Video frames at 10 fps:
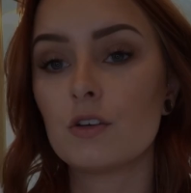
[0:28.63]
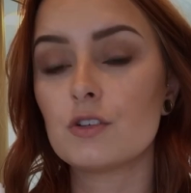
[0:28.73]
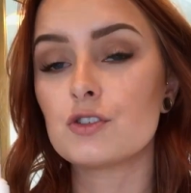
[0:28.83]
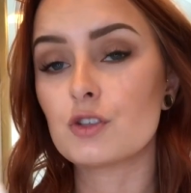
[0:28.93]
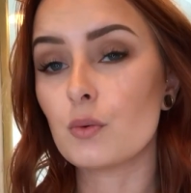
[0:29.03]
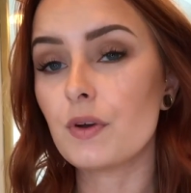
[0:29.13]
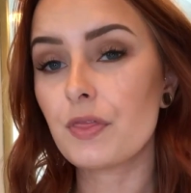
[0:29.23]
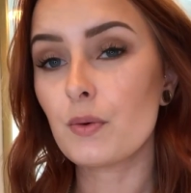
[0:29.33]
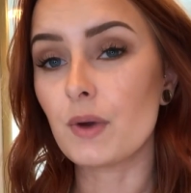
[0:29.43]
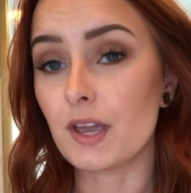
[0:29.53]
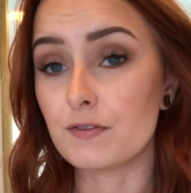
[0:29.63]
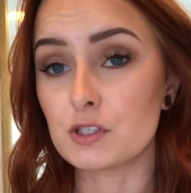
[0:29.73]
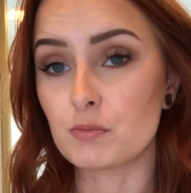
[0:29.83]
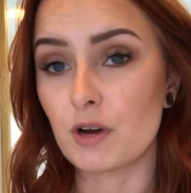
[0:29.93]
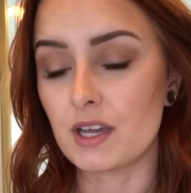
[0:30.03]
So with the Wave
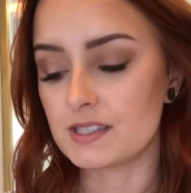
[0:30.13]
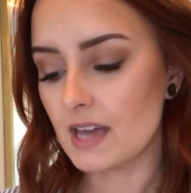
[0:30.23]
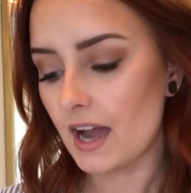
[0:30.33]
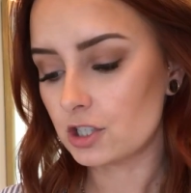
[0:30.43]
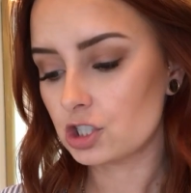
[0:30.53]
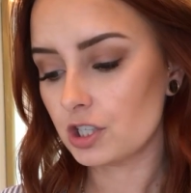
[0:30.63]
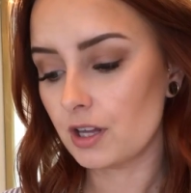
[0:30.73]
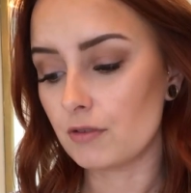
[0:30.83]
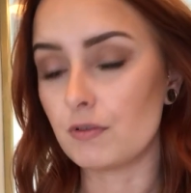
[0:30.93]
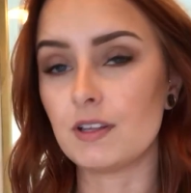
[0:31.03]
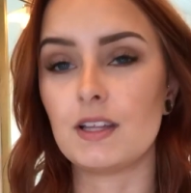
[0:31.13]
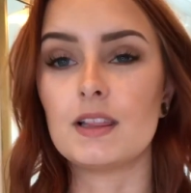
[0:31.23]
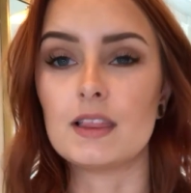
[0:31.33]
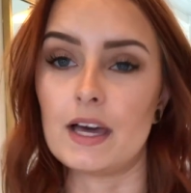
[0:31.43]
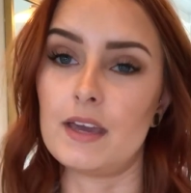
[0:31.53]
Spray, it's actually a really
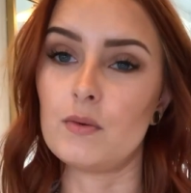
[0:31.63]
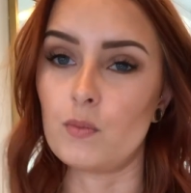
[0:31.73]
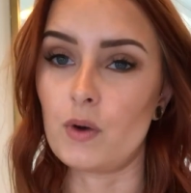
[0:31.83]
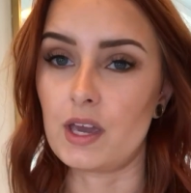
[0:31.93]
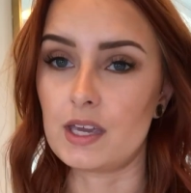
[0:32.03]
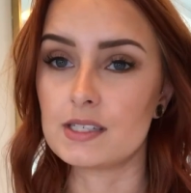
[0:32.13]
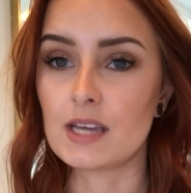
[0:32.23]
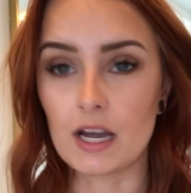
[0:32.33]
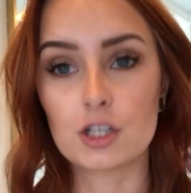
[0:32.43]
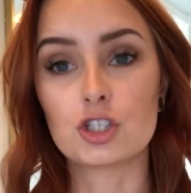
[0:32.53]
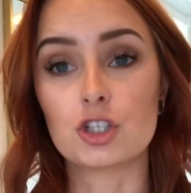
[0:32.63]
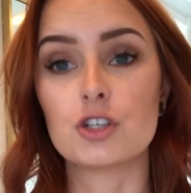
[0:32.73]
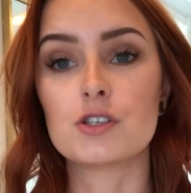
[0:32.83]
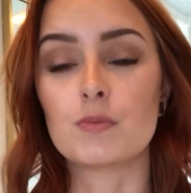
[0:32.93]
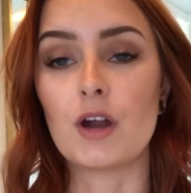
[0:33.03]
lightweight texture
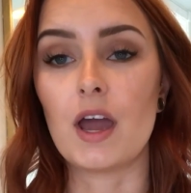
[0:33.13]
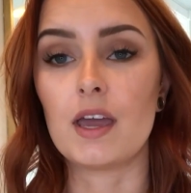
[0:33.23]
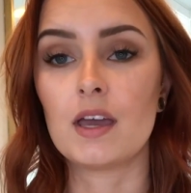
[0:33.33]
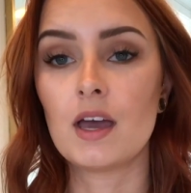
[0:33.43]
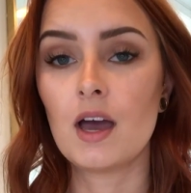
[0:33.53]
spray.